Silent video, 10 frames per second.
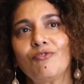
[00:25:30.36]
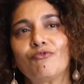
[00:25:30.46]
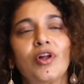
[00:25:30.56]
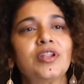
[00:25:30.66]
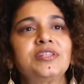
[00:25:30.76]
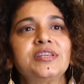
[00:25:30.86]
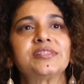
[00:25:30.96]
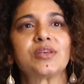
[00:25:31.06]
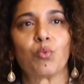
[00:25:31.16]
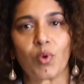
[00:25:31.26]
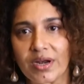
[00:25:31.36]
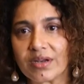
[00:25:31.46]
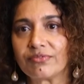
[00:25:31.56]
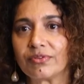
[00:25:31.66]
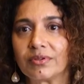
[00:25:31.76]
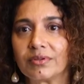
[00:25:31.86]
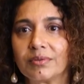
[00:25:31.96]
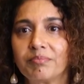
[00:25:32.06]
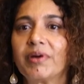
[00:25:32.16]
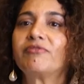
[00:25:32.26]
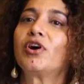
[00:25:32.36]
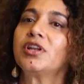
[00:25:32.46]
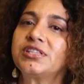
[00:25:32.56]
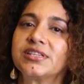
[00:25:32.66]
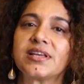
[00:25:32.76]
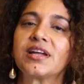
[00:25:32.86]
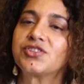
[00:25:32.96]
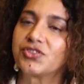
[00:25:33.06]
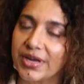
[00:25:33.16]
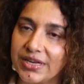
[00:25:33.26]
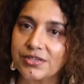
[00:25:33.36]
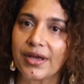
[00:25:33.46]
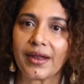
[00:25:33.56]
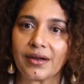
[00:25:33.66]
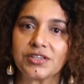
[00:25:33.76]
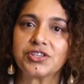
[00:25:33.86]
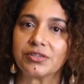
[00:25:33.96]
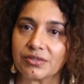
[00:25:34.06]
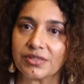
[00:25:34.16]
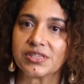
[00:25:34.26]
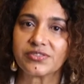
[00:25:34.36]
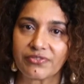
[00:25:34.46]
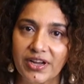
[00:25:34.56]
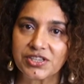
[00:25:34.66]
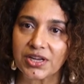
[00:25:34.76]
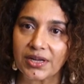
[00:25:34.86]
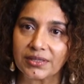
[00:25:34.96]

Volunteers are wonderful, but volunteers aren't trained to handle children this fragile.